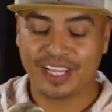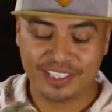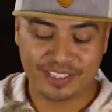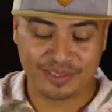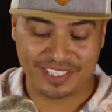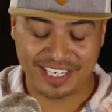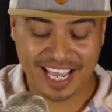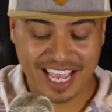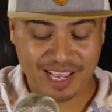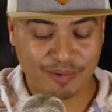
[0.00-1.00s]
So
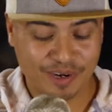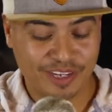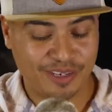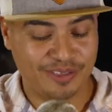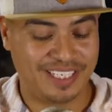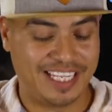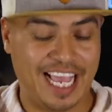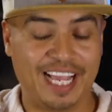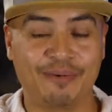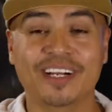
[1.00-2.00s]
today we're using
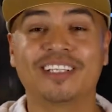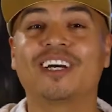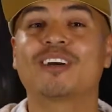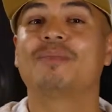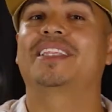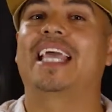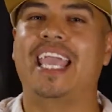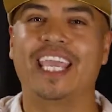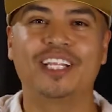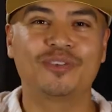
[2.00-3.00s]
that. We're going to talk about the
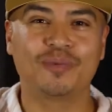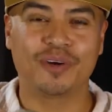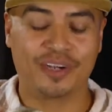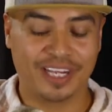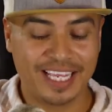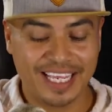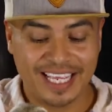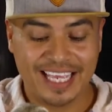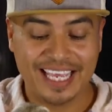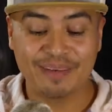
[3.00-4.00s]
H word,
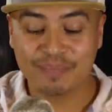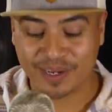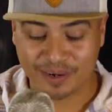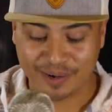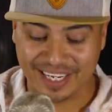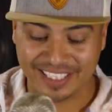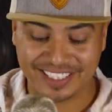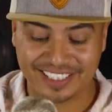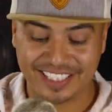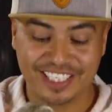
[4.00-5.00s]

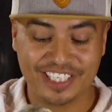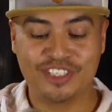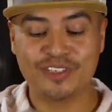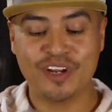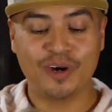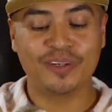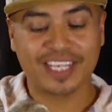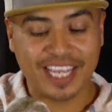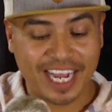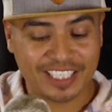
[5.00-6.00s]
hypocrites. Did you know in the
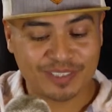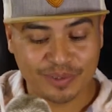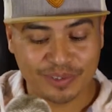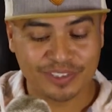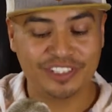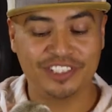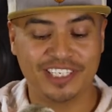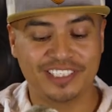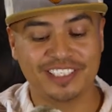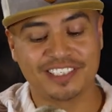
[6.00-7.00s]
Gospels,
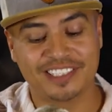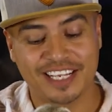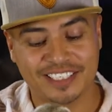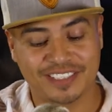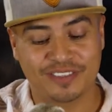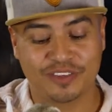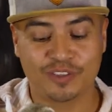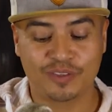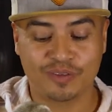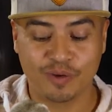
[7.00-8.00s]
Jesus says
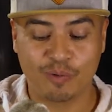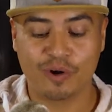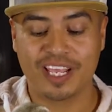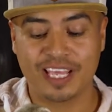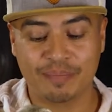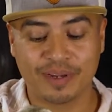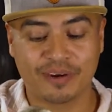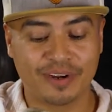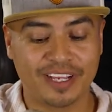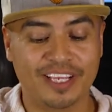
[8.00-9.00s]
the word
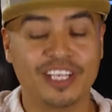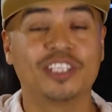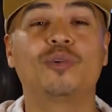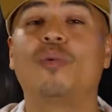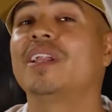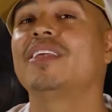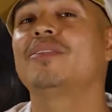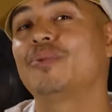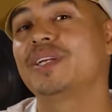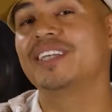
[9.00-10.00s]
hypocrite
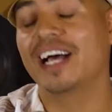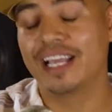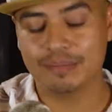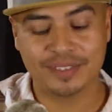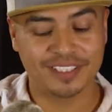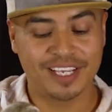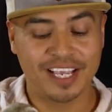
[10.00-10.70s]
23 times?